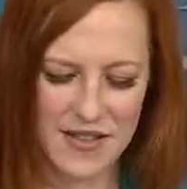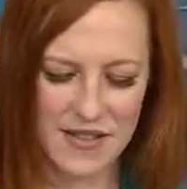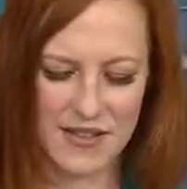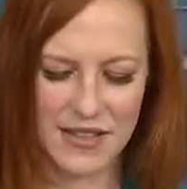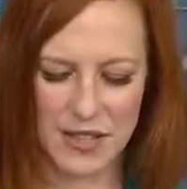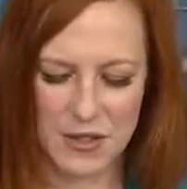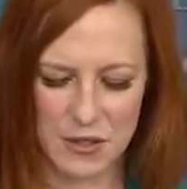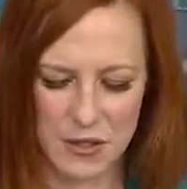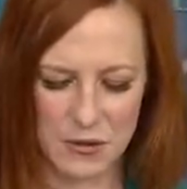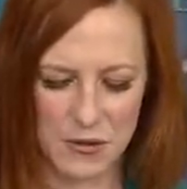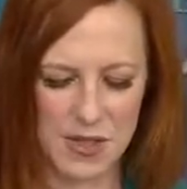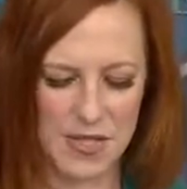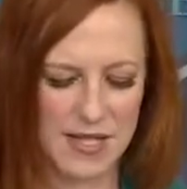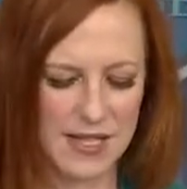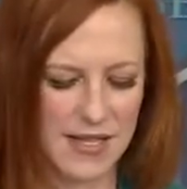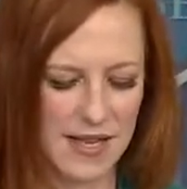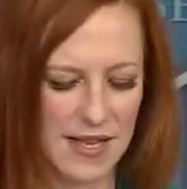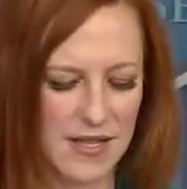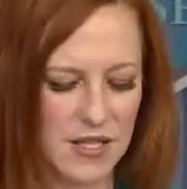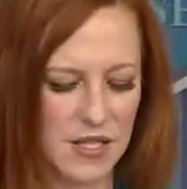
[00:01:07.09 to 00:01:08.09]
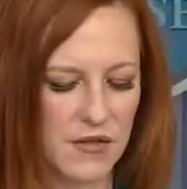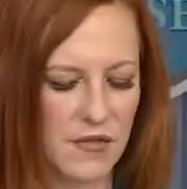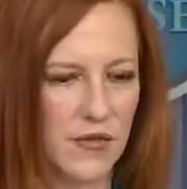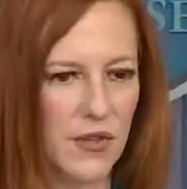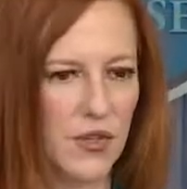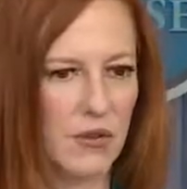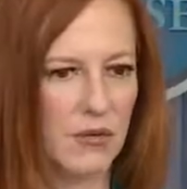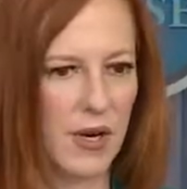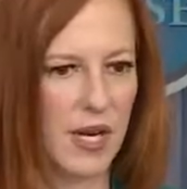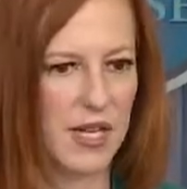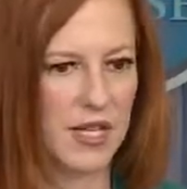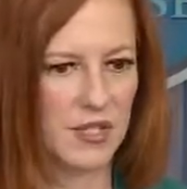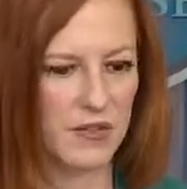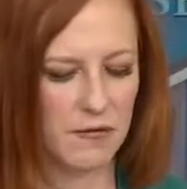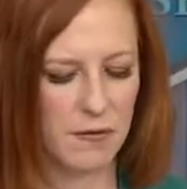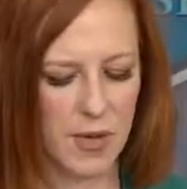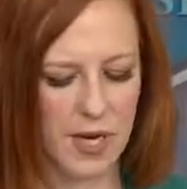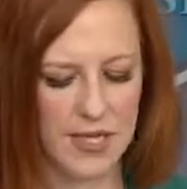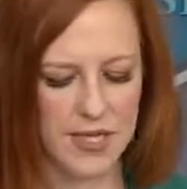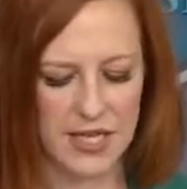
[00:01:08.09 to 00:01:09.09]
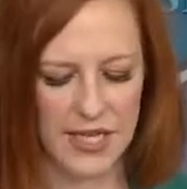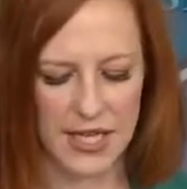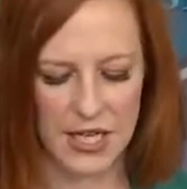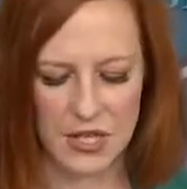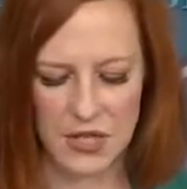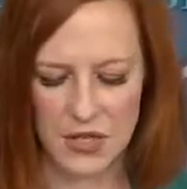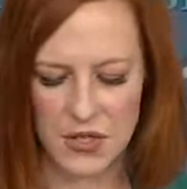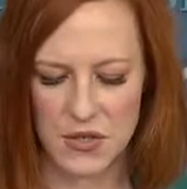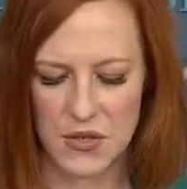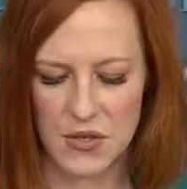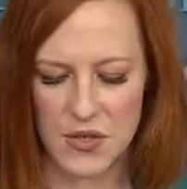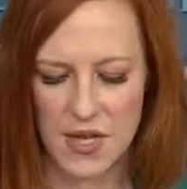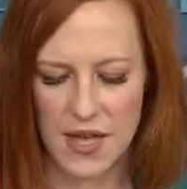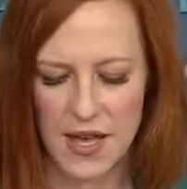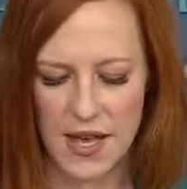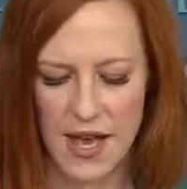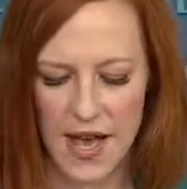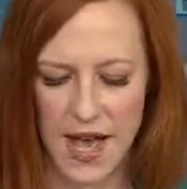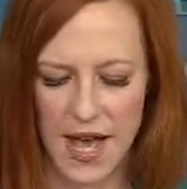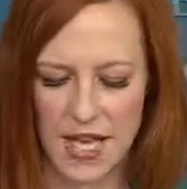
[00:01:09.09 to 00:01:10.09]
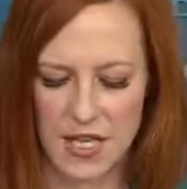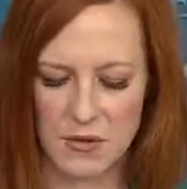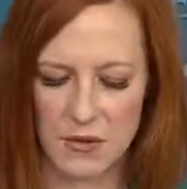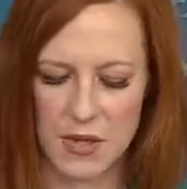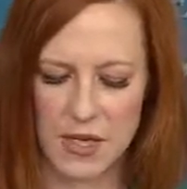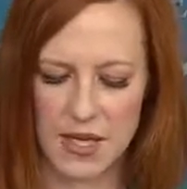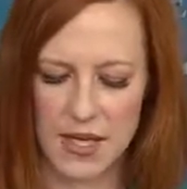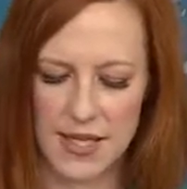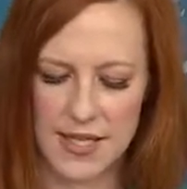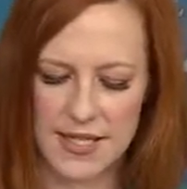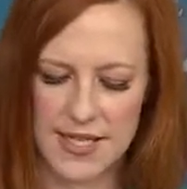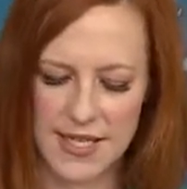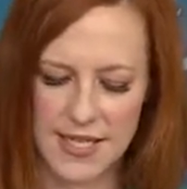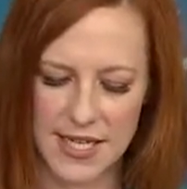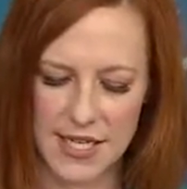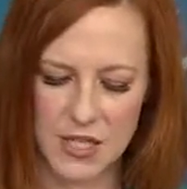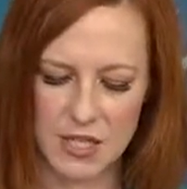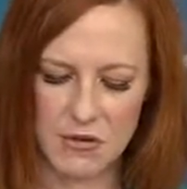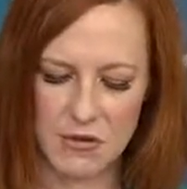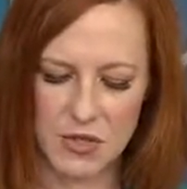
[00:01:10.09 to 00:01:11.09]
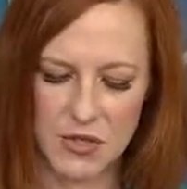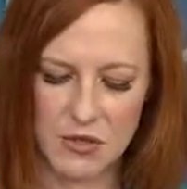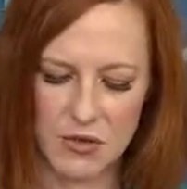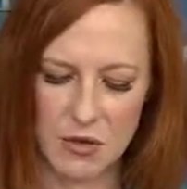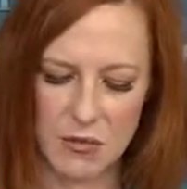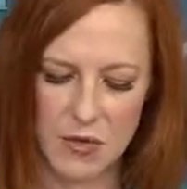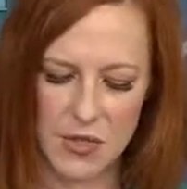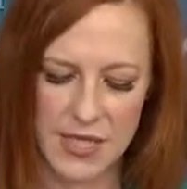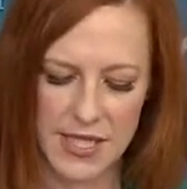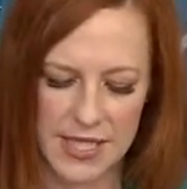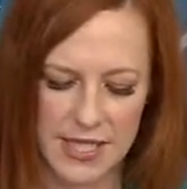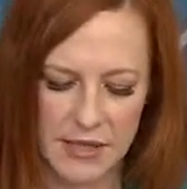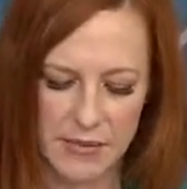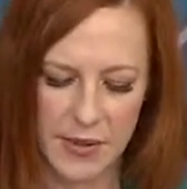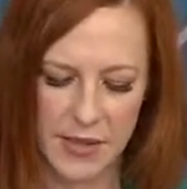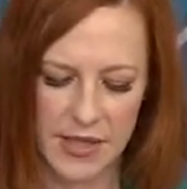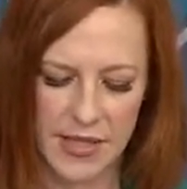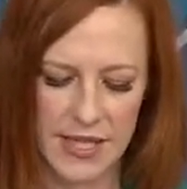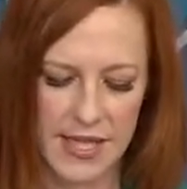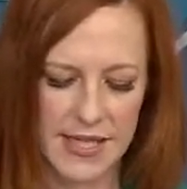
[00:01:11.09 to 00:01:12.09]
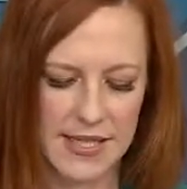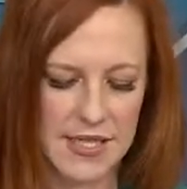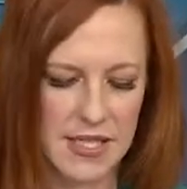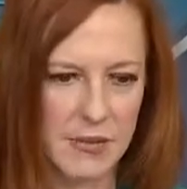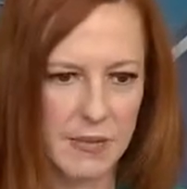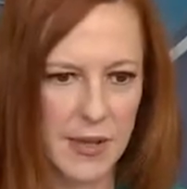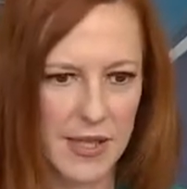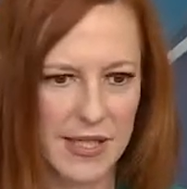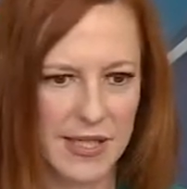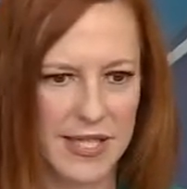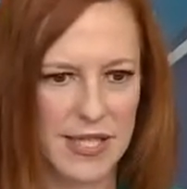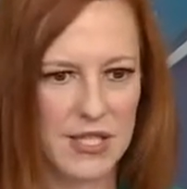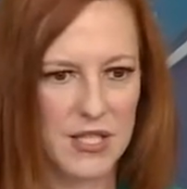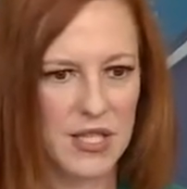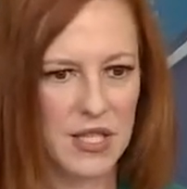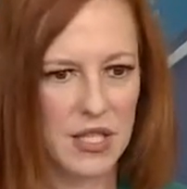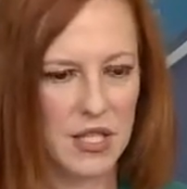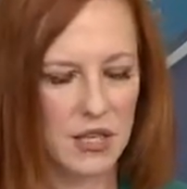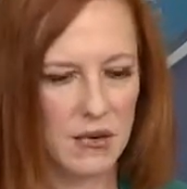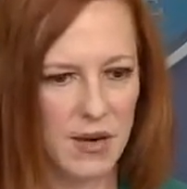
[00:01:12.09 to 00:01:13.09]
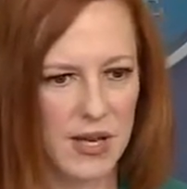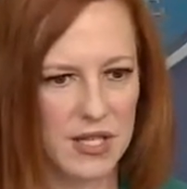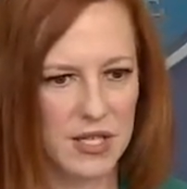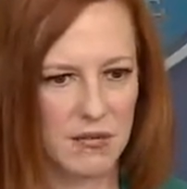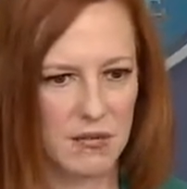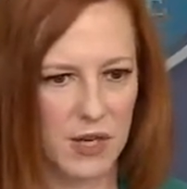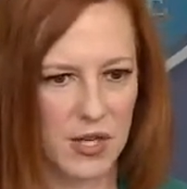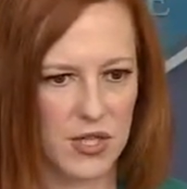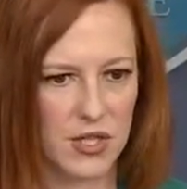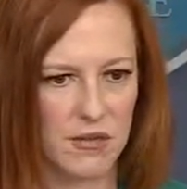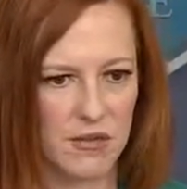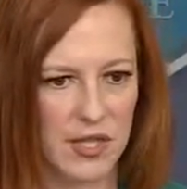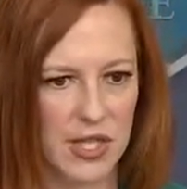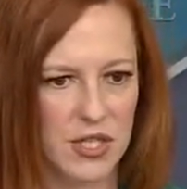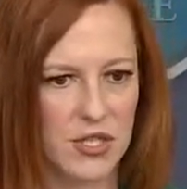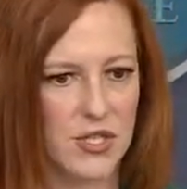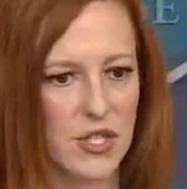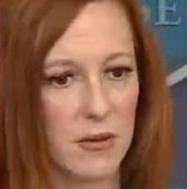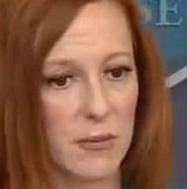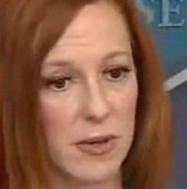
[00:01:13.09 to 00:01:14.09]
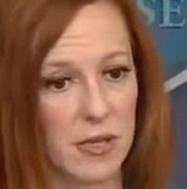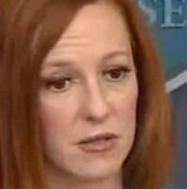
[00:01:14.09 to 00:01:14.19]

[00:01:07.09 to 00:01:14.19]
The leaders will discuss the full range of pressing issues as we seek to restore predictability and stability to the U.S.-Russia relationship.